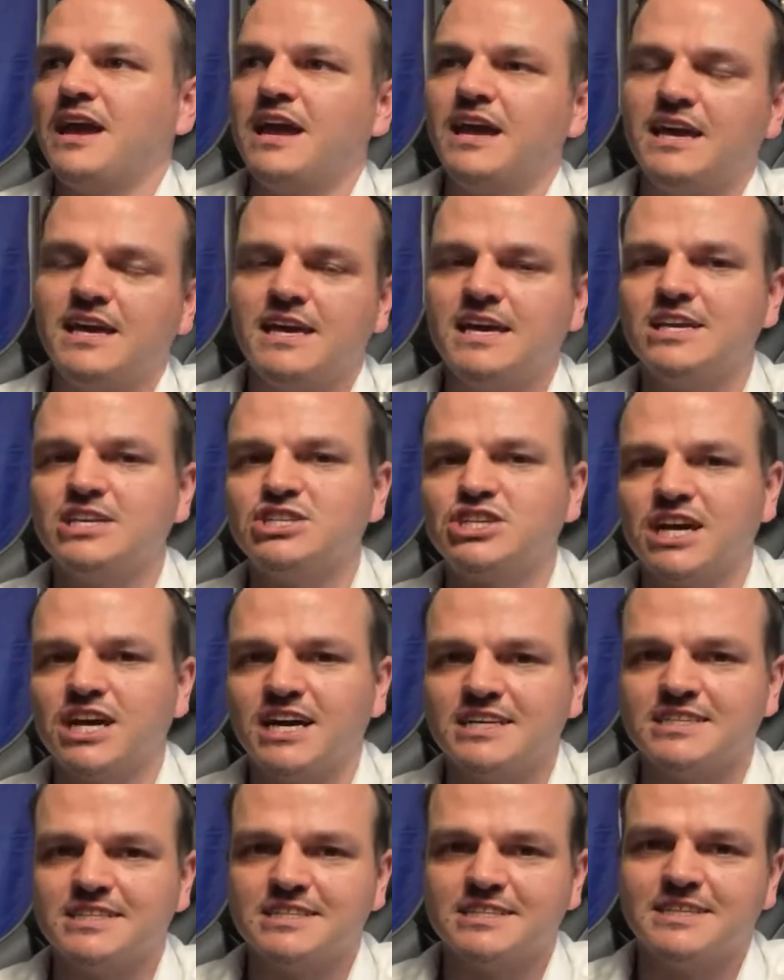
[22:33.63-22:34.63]
each
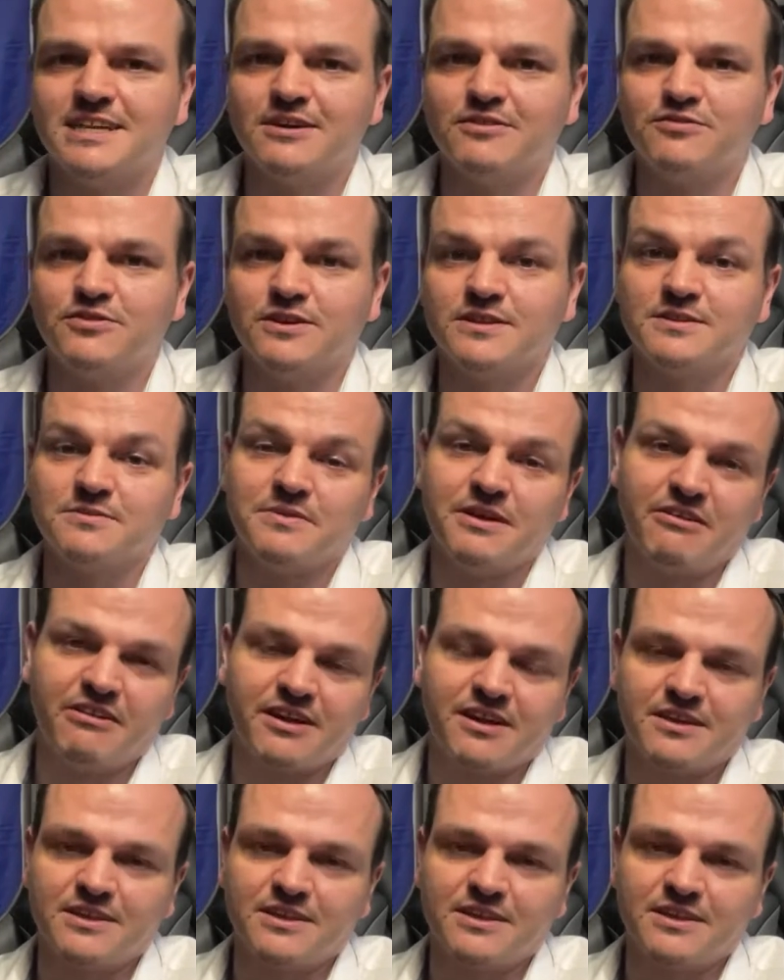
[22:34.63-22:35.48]
case is different. America,